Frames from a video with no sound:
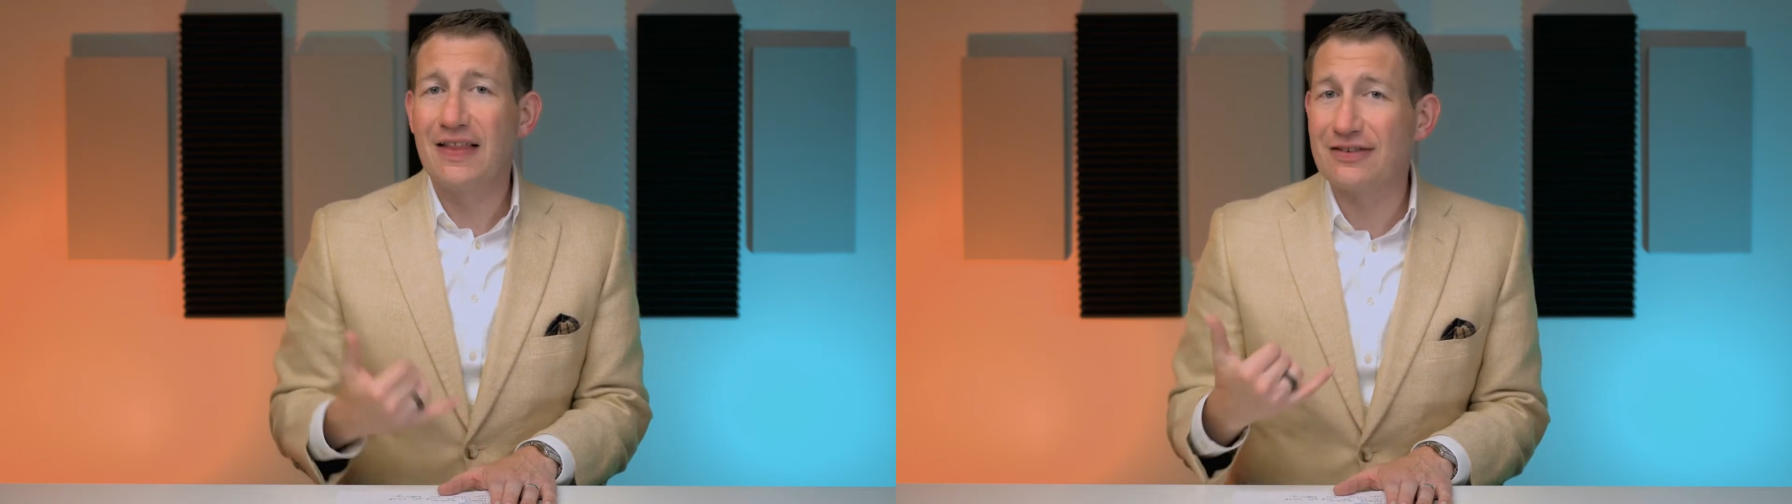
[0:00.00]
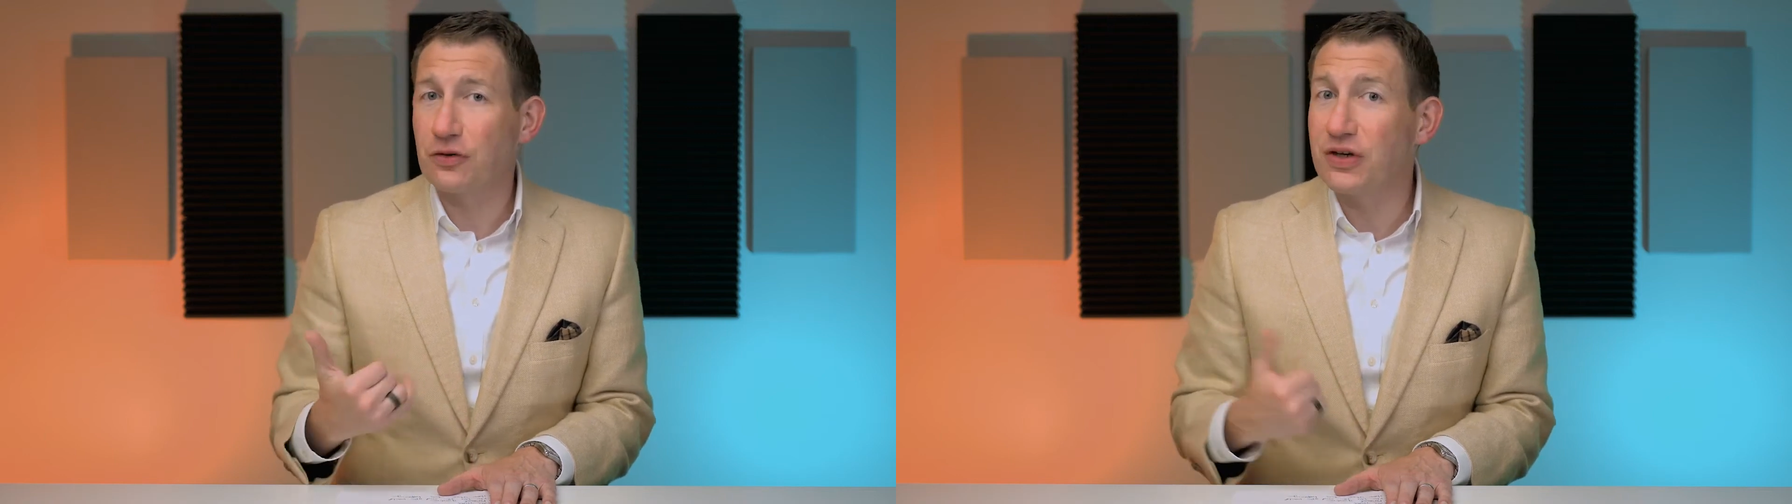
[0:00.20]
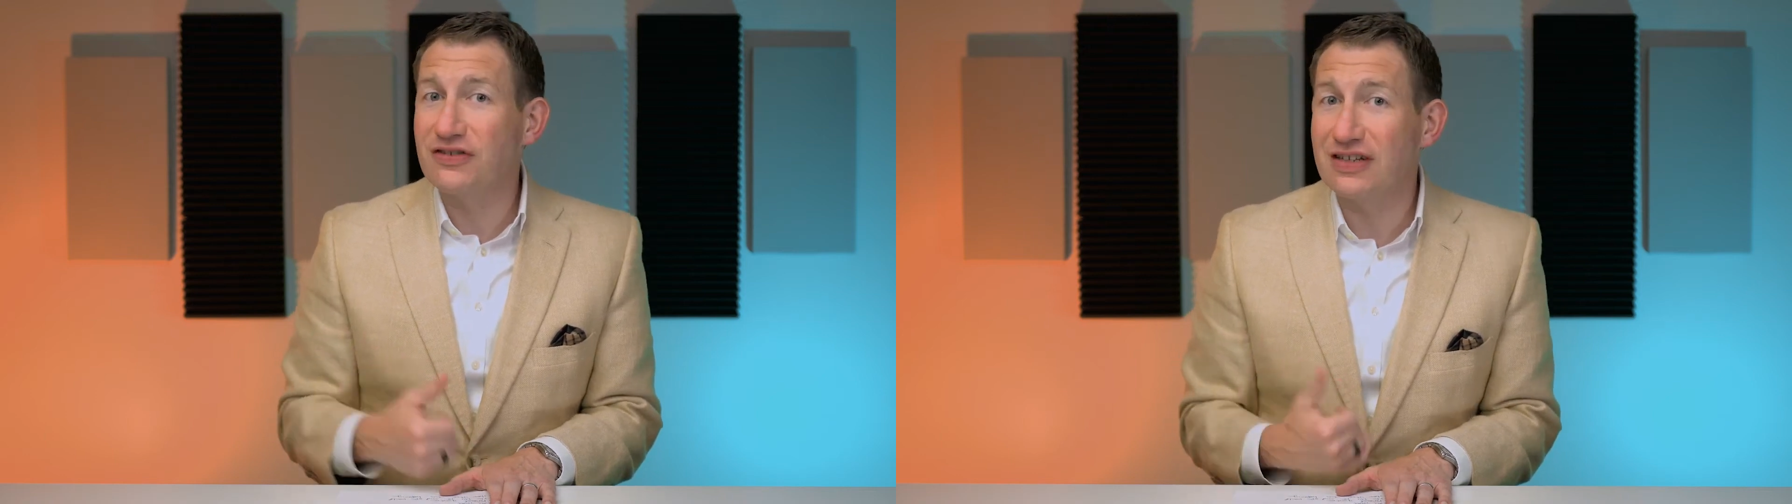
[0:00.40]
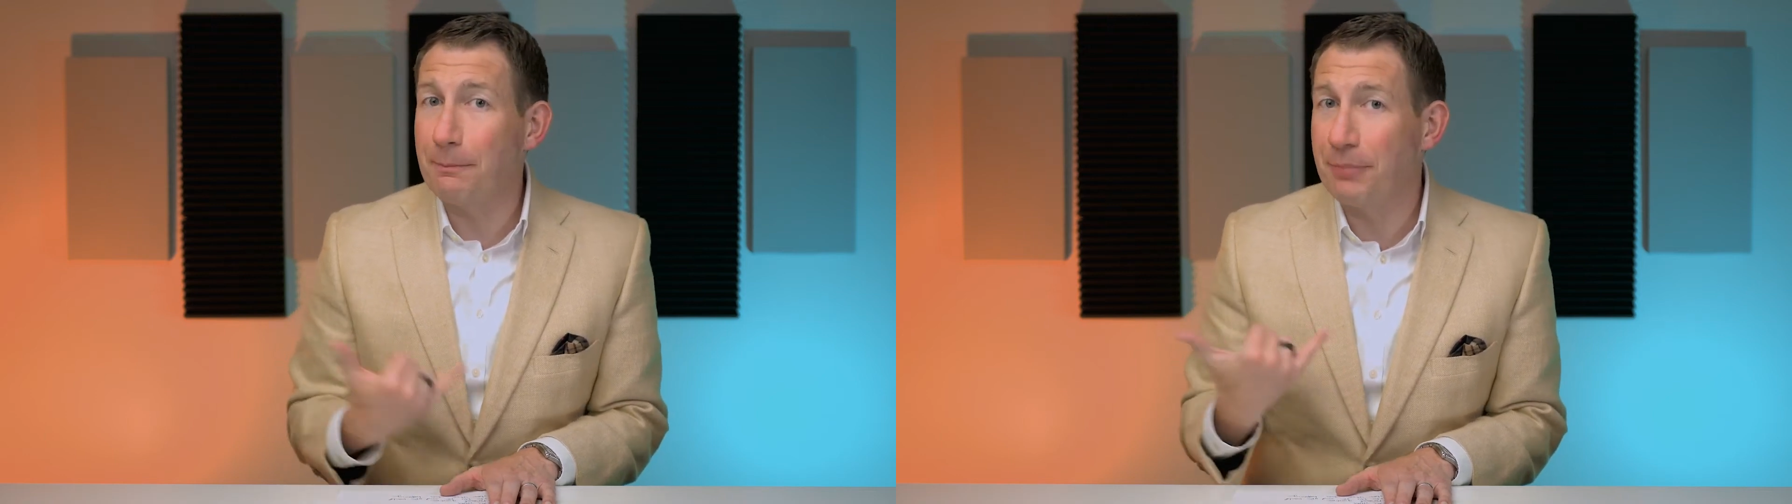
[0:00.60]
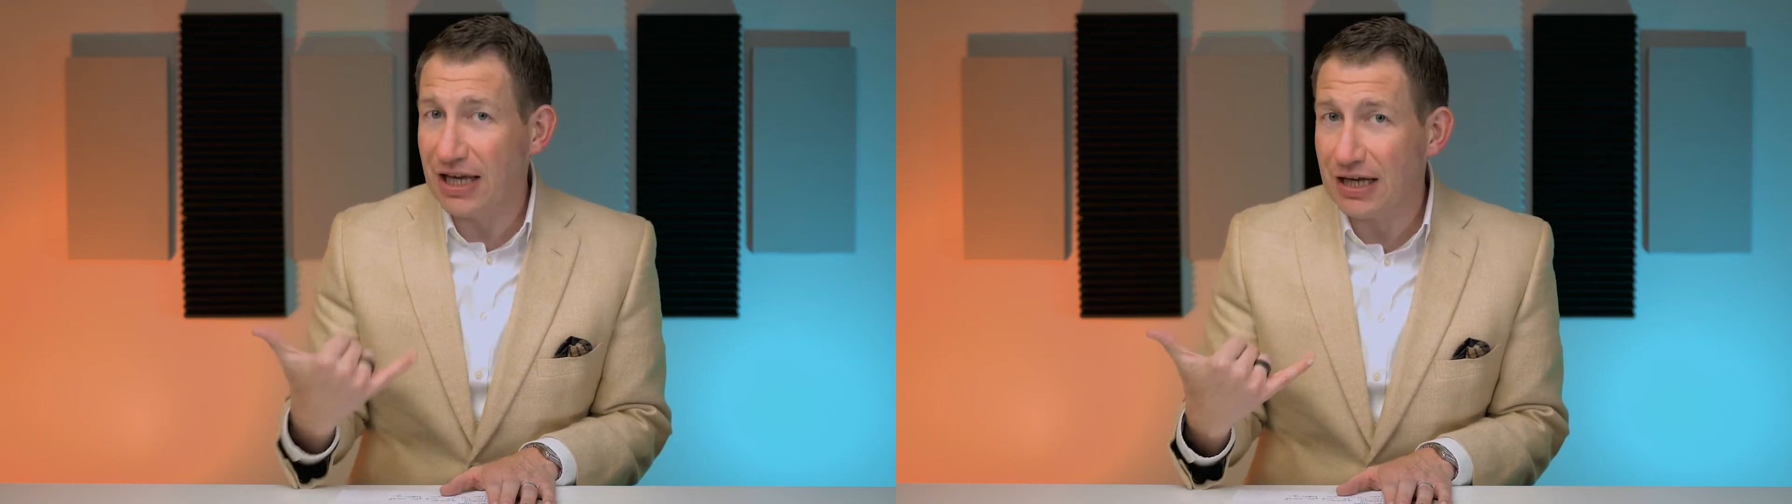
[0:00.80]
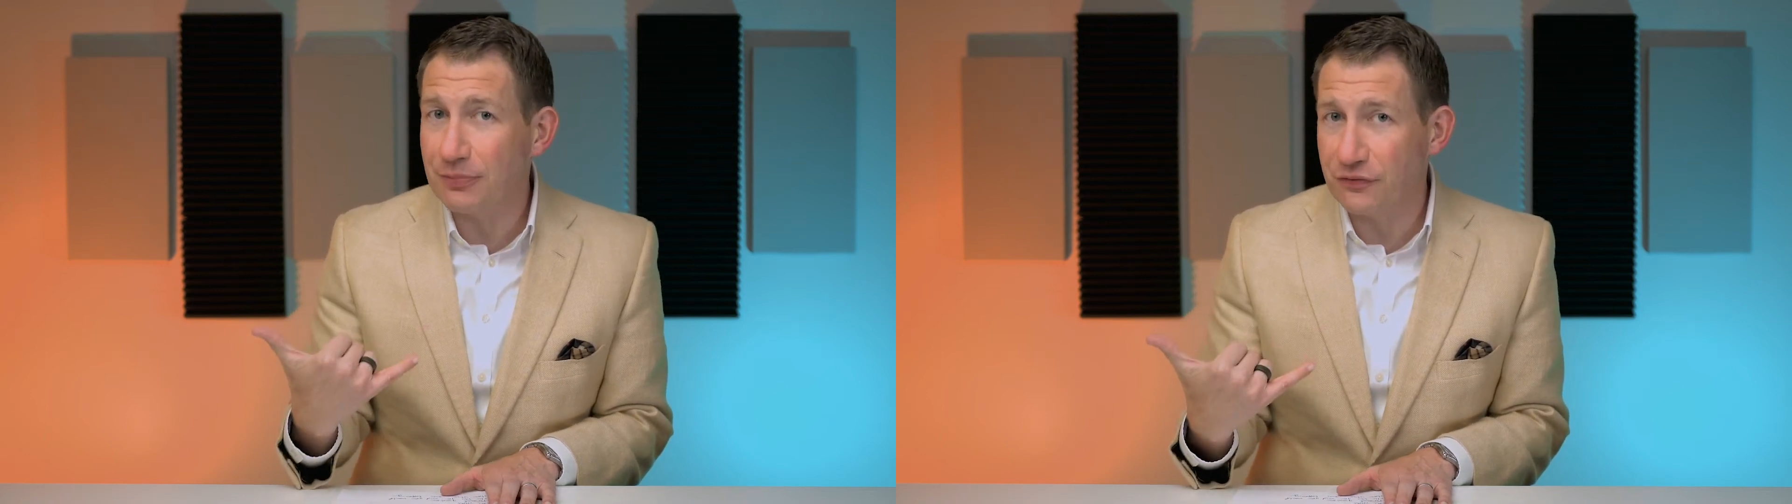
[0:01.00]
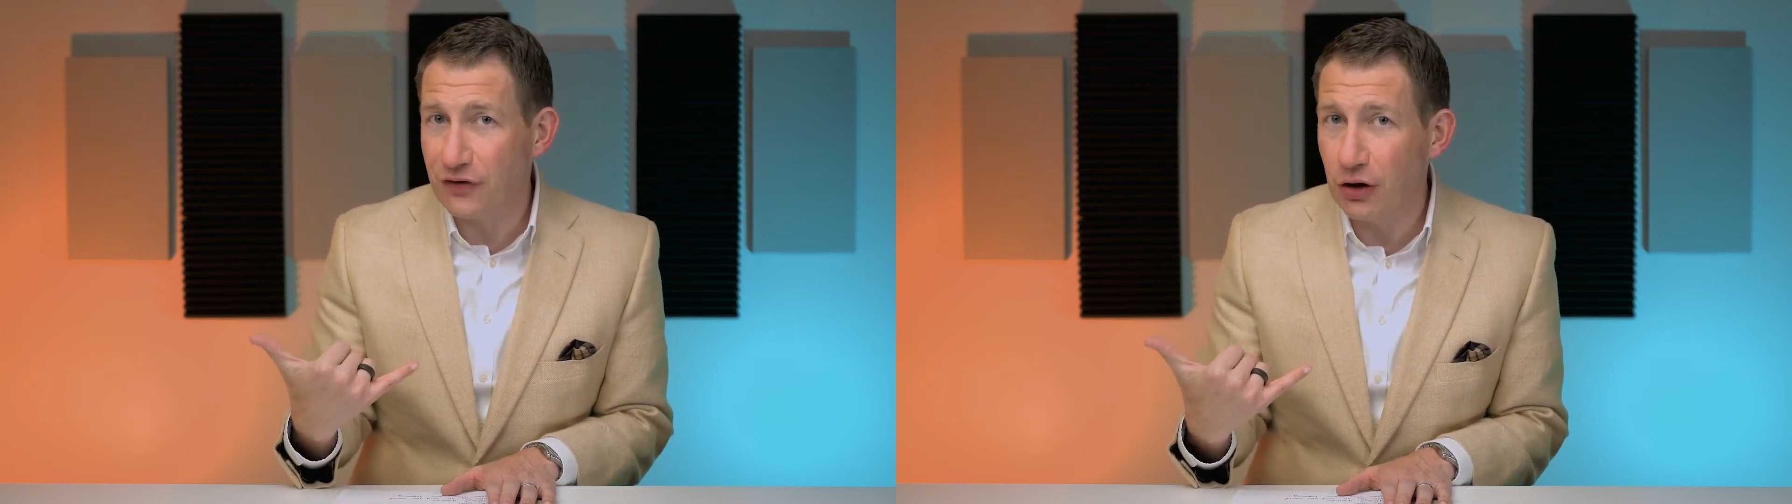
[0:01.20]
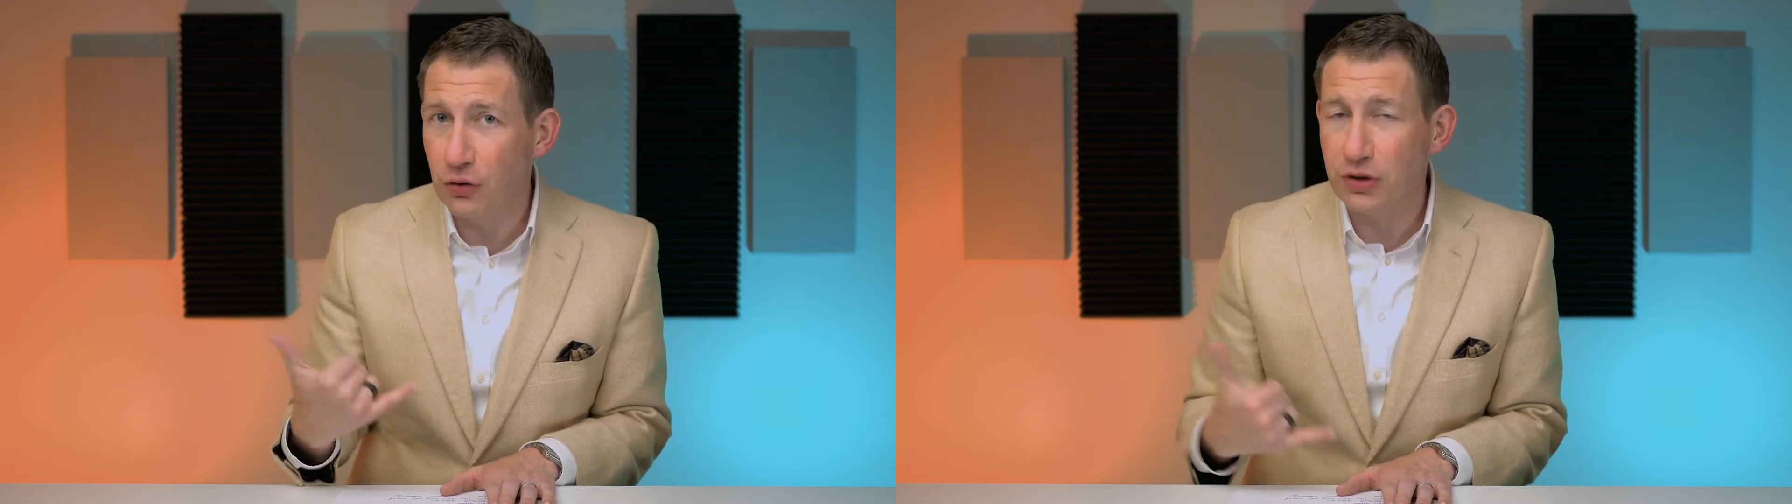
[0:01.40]
That's a reason to pick up the
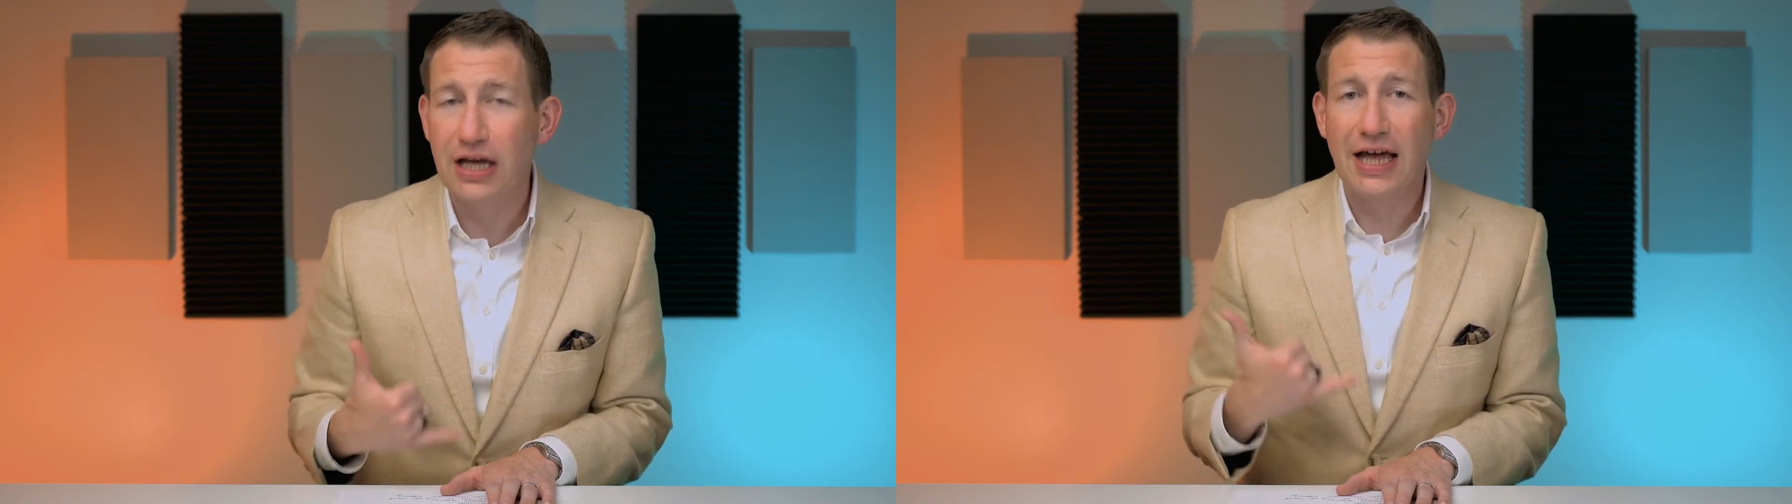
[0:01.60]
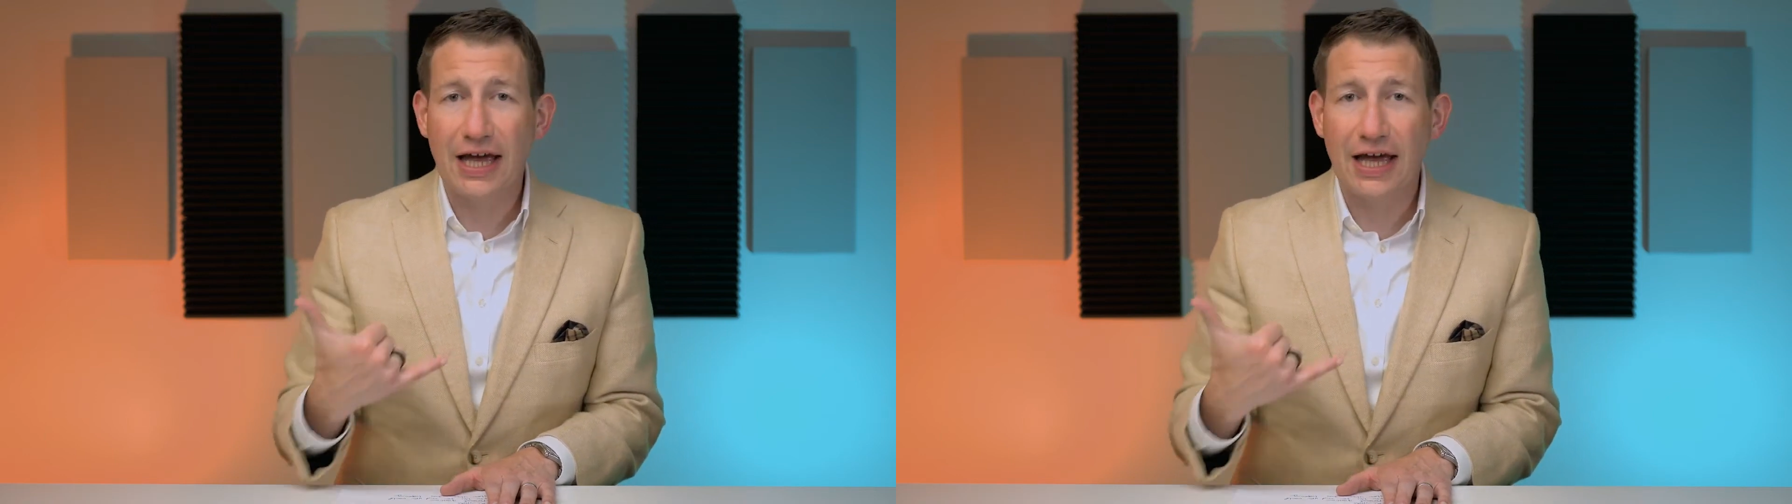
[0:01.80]
phone